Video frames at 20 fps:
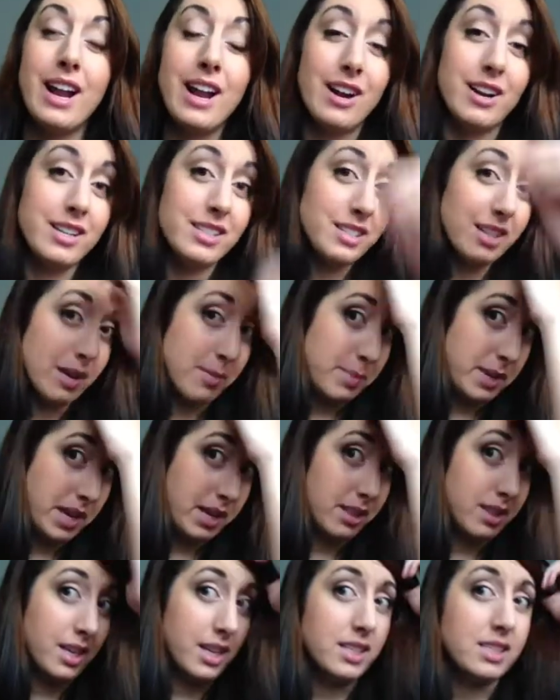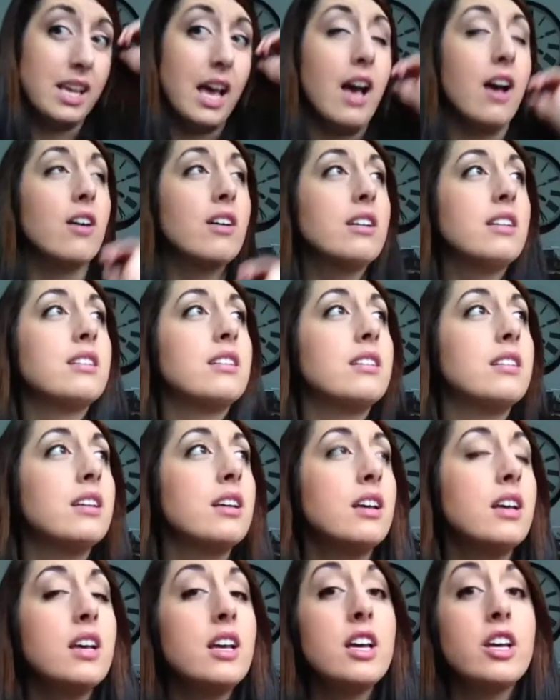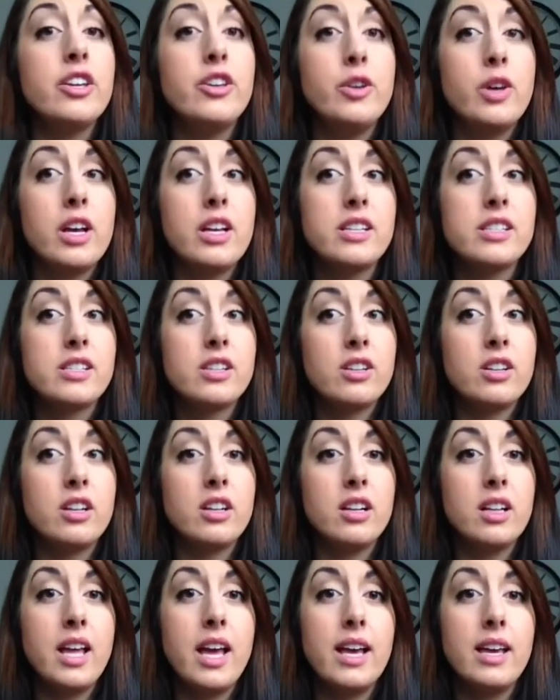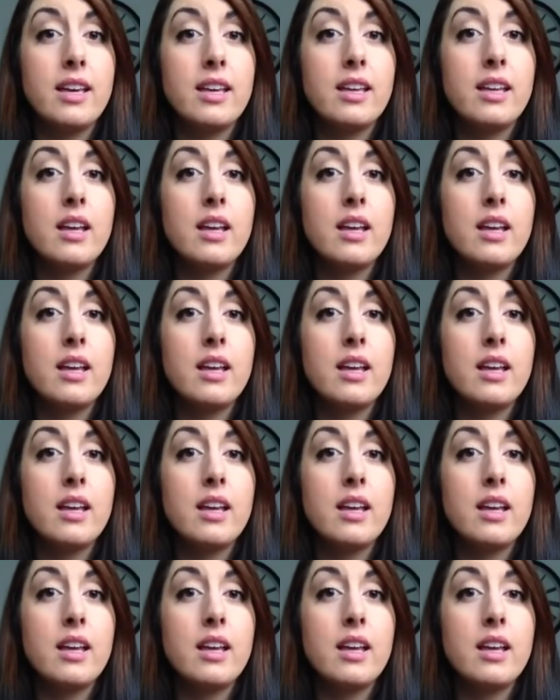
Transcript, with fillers: I already started picking things out, and you guys are gonna like